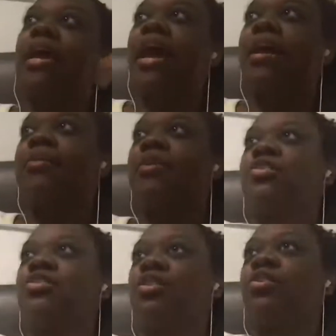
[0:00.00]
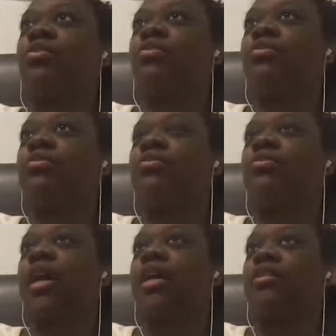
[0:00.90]
it a habit so
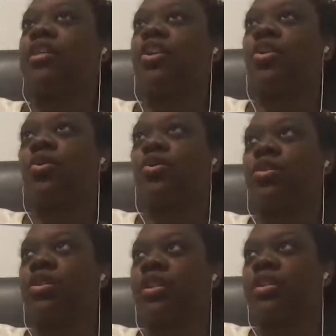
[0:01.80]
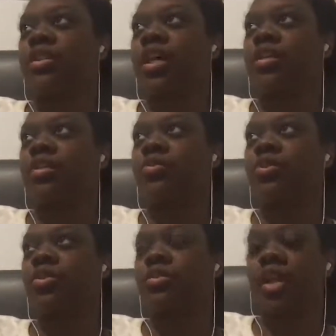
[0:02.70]
as I get older, it's not
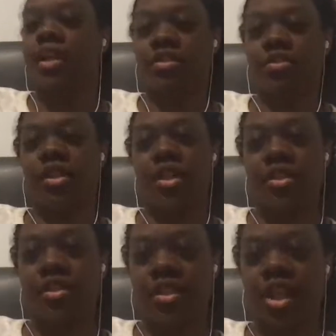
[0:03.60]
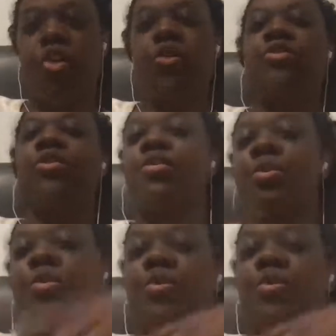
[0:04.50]
difficult to exercise. Because I always want to be